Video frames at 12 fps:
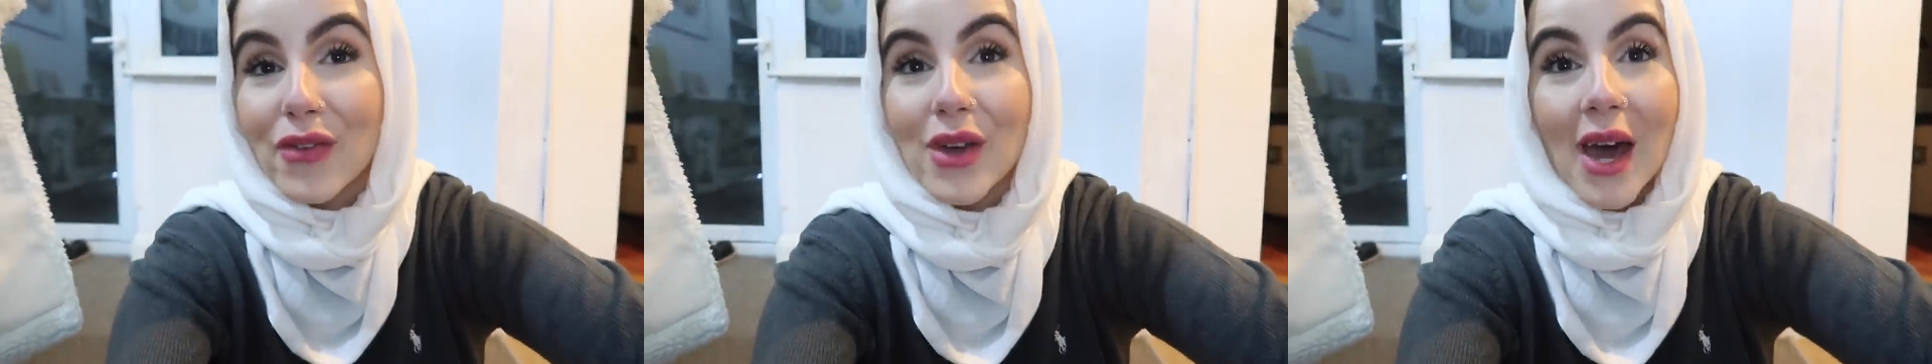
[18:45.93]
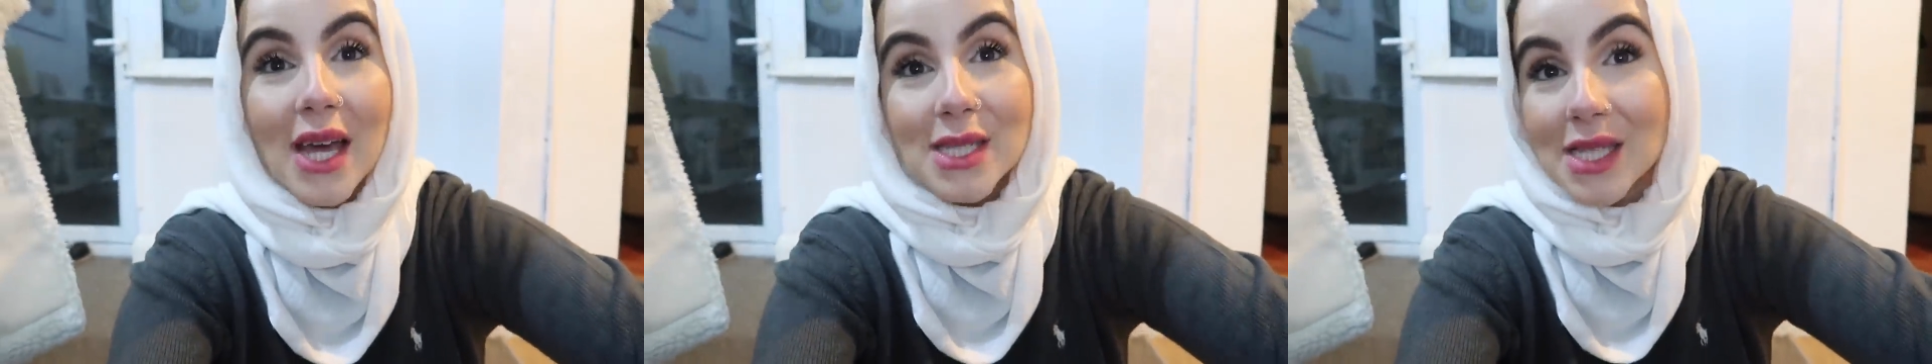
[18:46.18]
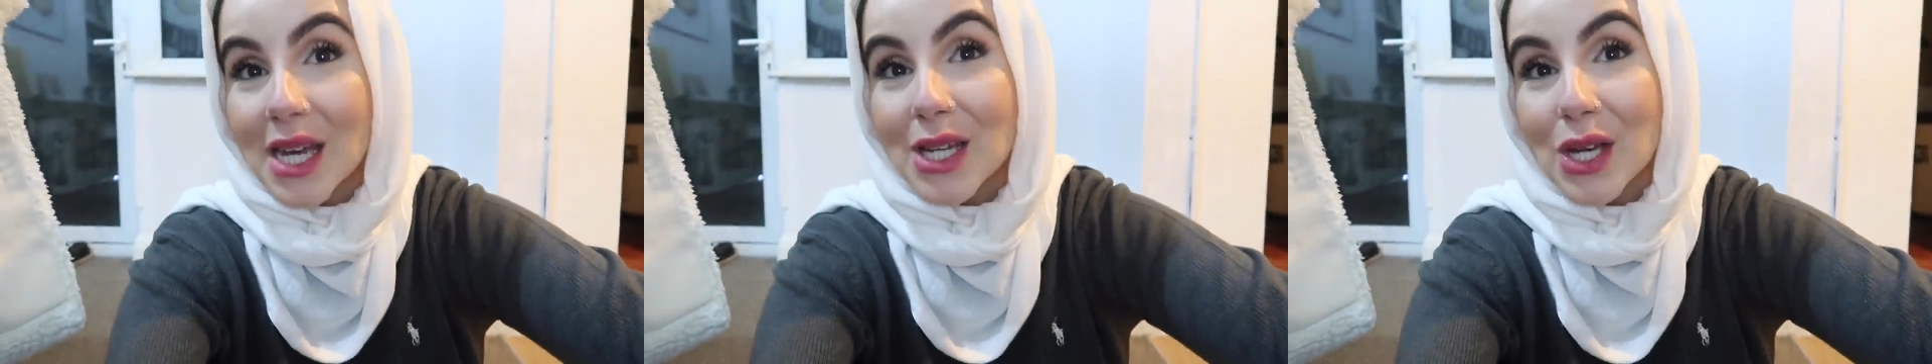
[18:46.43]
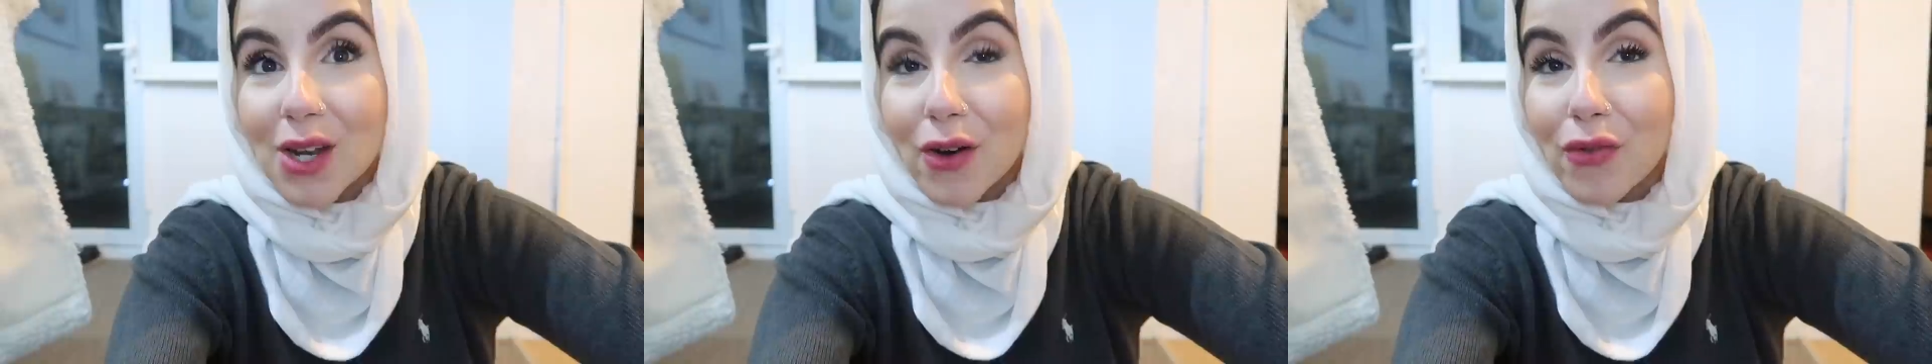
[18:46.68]
If you guys
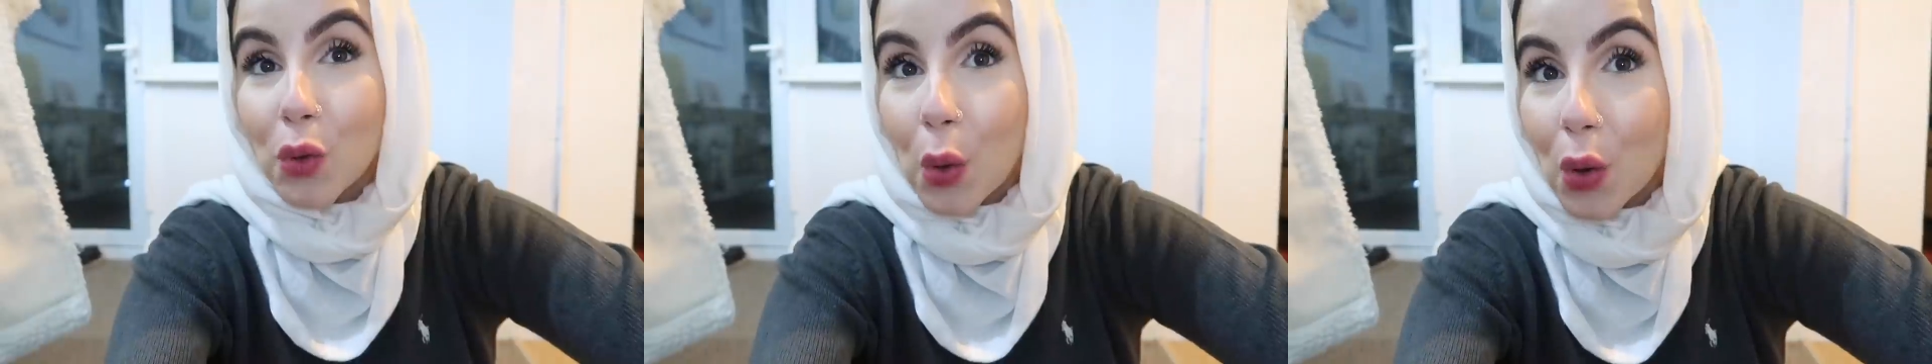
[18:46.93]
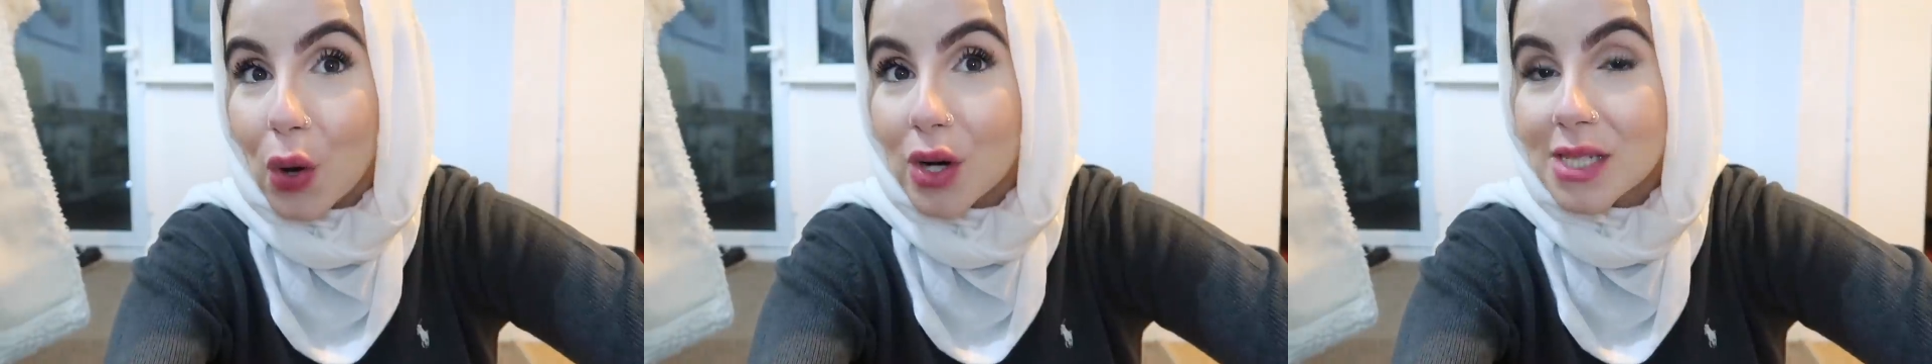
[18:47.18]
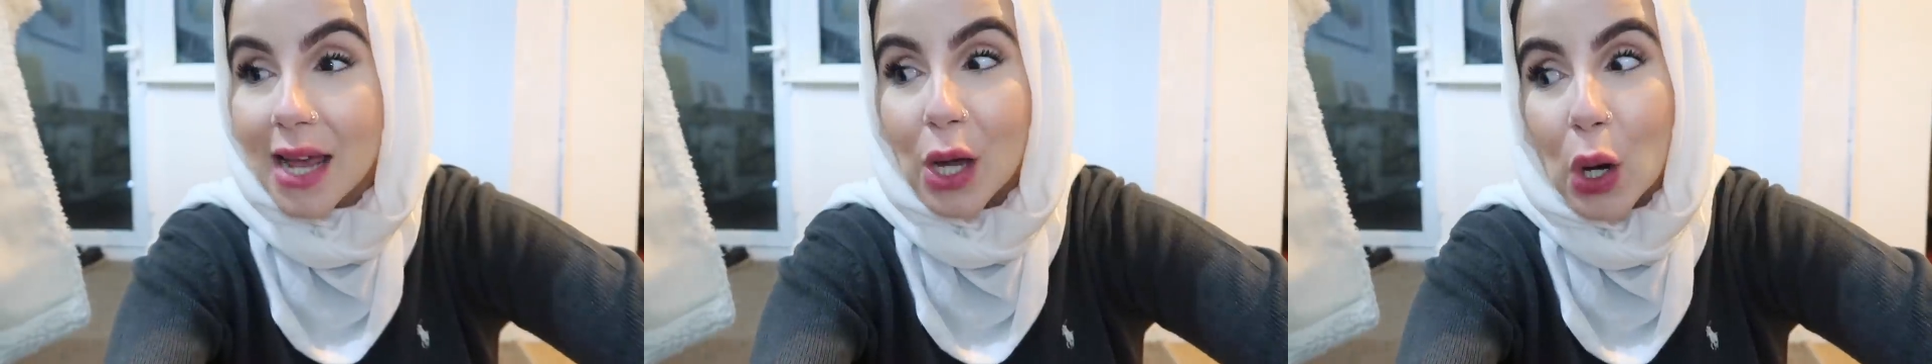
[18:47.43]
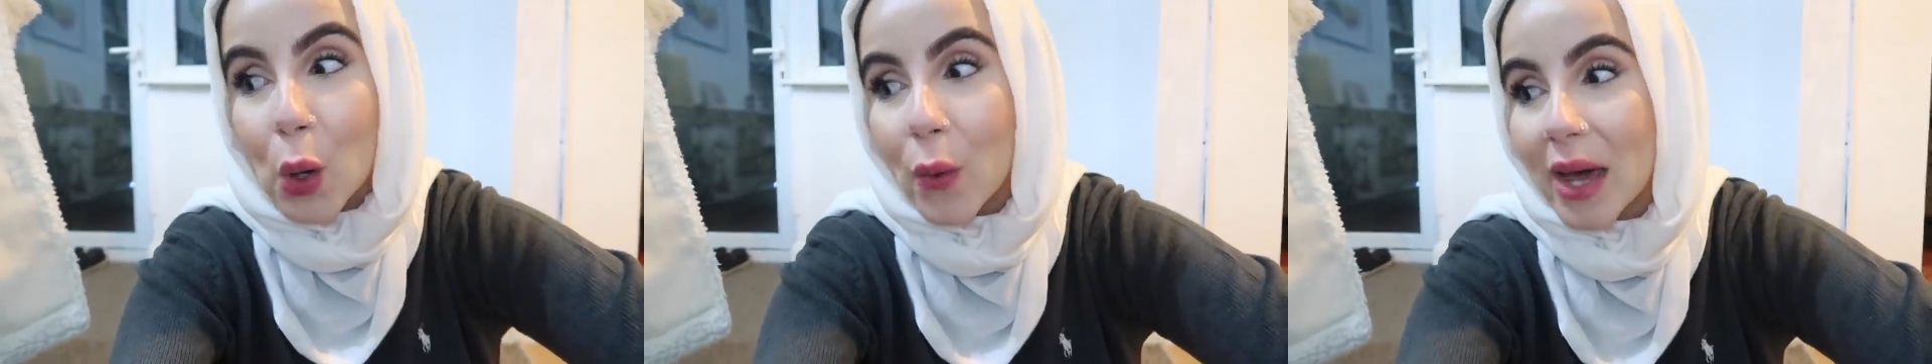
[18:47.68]
did, and of course,
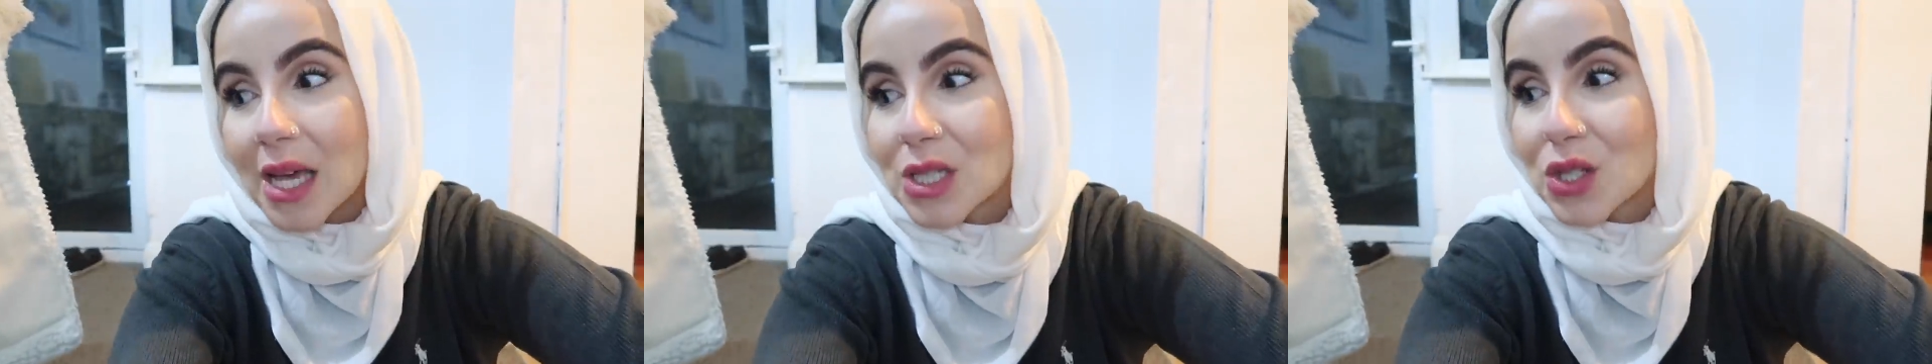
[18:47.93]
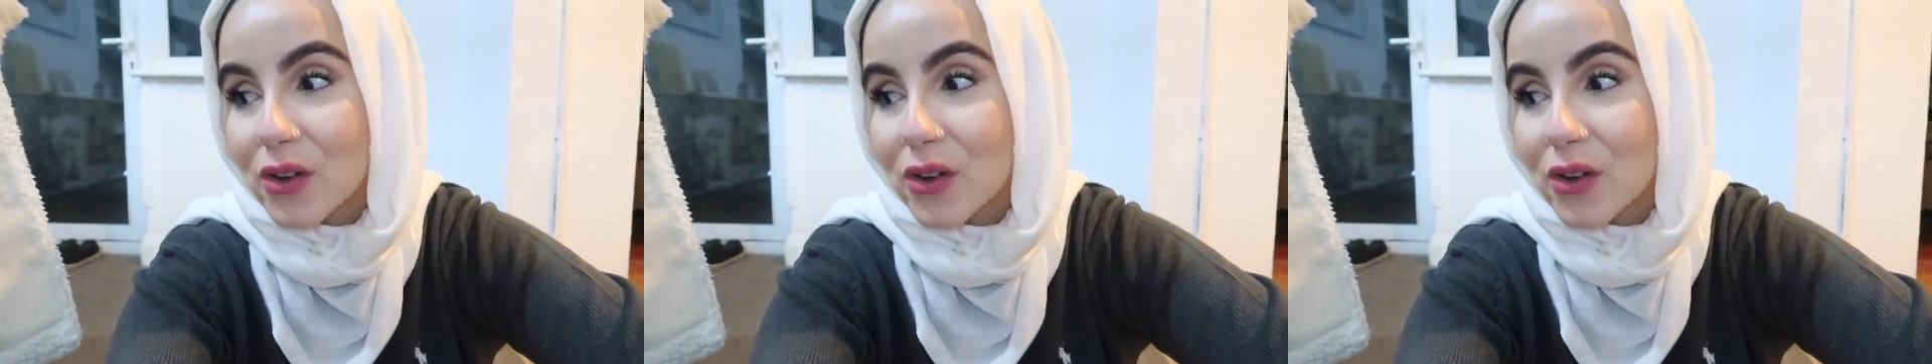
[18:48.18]
like always,